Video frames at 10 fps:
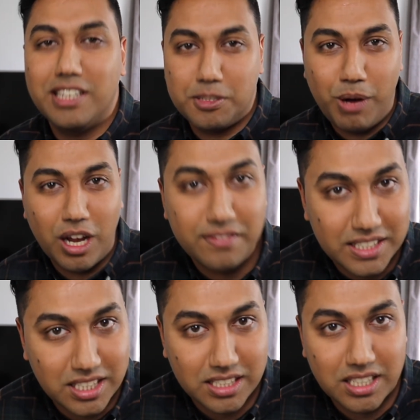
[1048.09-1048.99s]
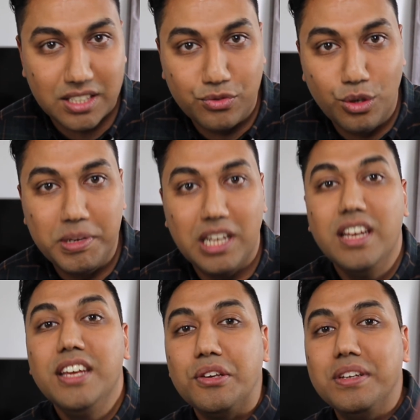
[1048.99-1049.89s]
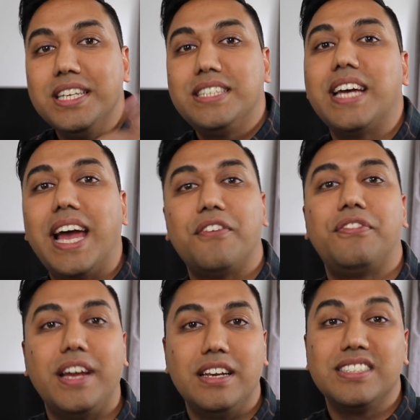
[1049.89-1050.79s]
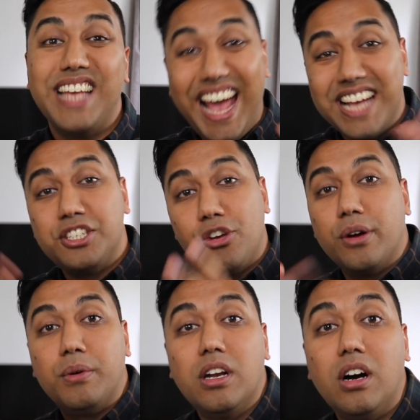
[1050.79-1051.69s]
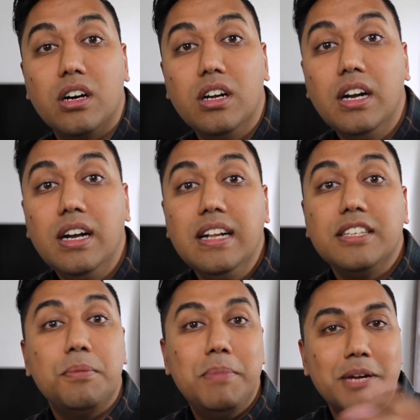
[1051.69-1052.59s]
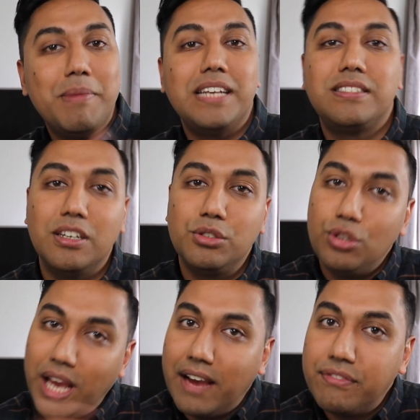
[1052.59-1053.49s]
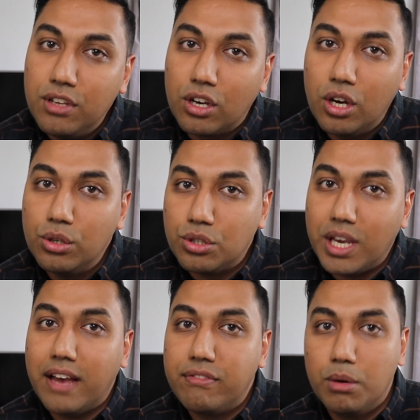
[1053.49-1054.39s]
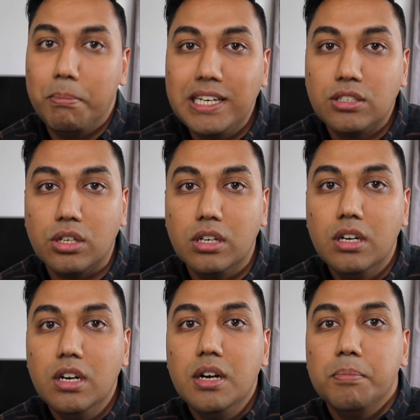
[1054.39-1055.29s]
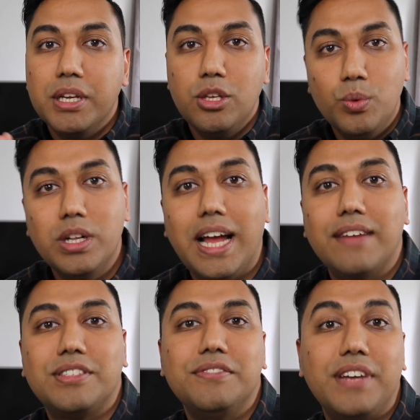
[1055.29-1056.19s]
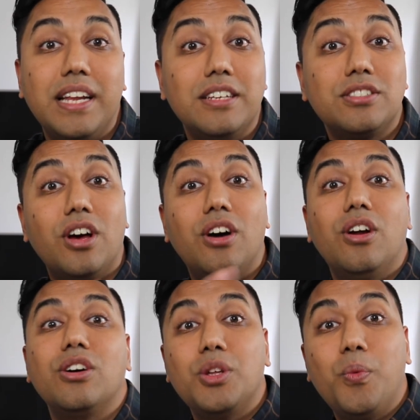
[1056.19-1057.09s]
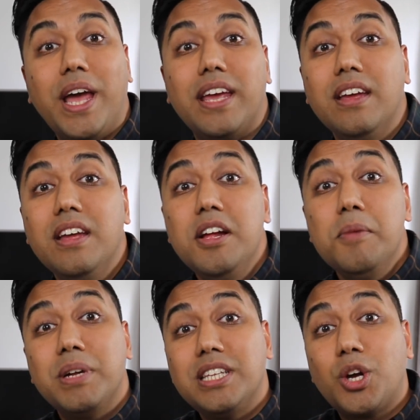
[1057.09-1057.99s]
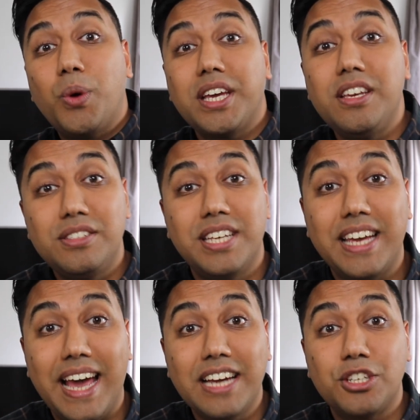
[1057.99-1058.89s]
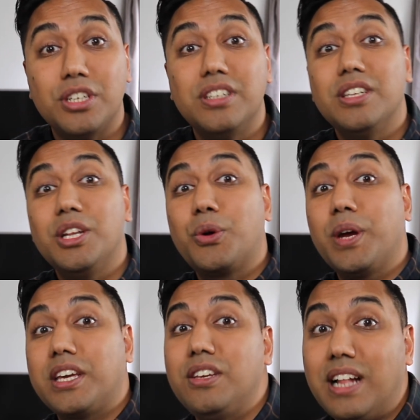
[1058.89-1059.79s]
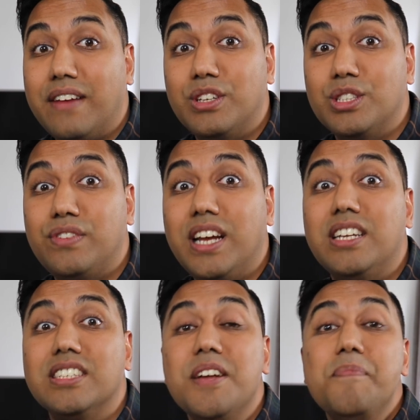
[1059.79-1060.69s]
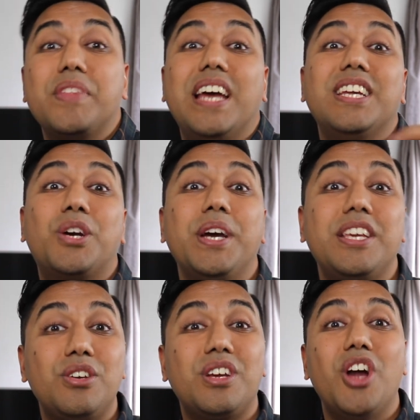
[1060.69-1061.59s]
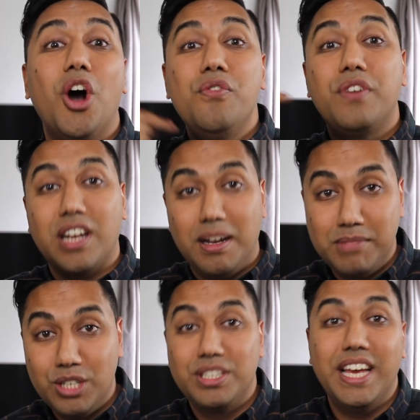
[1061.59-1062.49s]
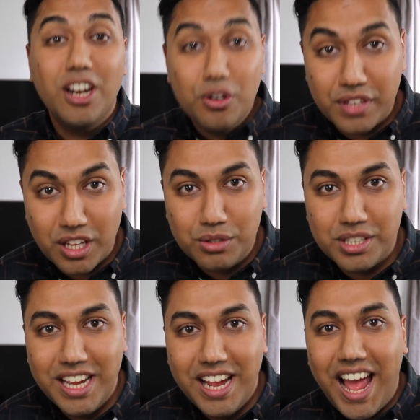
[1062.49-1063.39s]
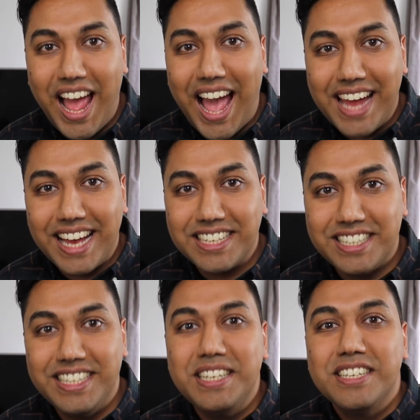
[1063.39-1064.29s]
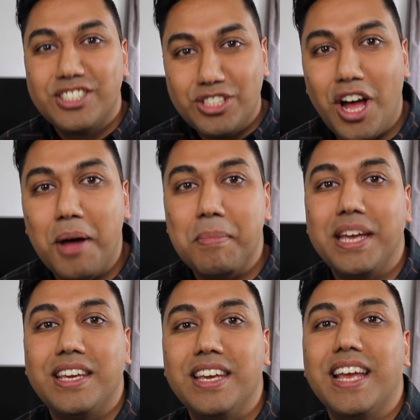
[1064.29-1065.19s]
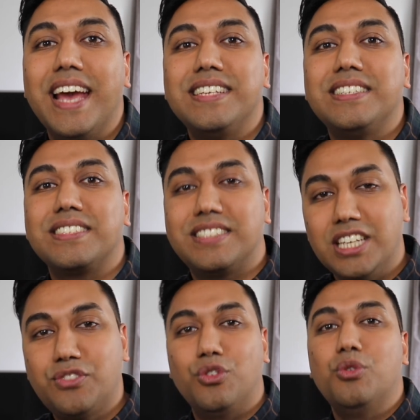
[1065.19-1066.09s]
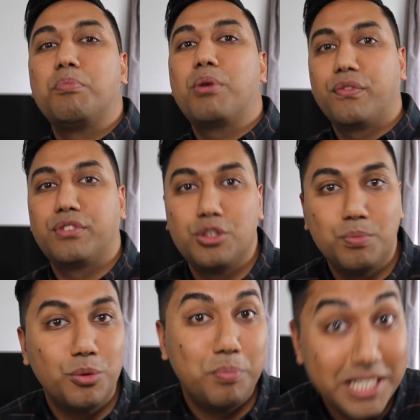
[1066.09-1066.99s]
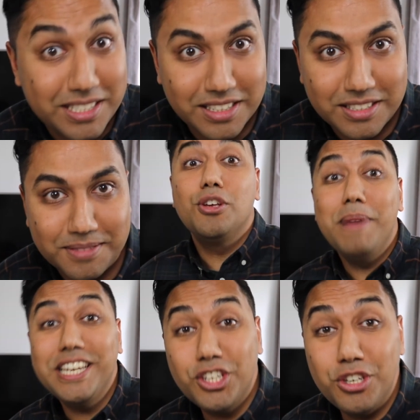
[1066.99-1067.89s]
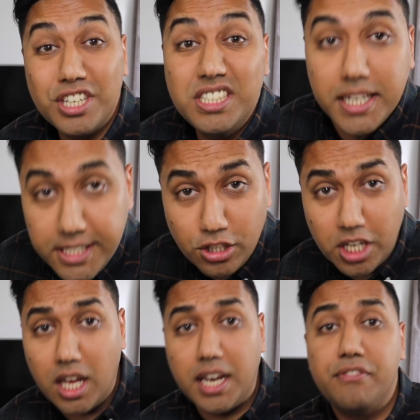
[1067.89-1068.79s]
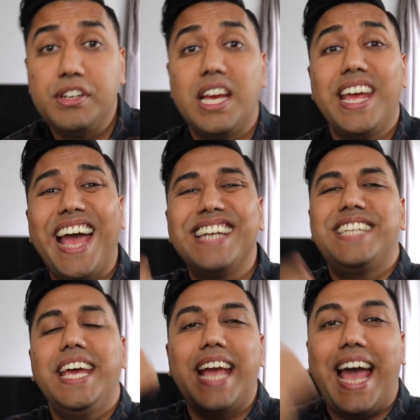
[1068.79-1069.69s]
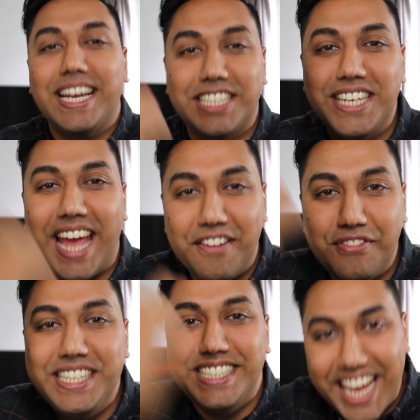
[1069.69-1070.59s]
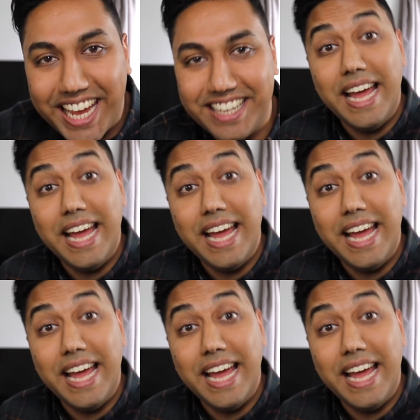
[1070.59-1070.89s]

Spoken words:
That's part of the success formula. You need to have failures as you go along. To minimize those, you have your coach, you have your mentor, but you will have some failures along the way. But the quicker you take action, the quicker you'll have those failures, and the quicker you can overcome those, get over those, and actually start making a successful, profitable business. So make sure you continue to learn every day and take action every day.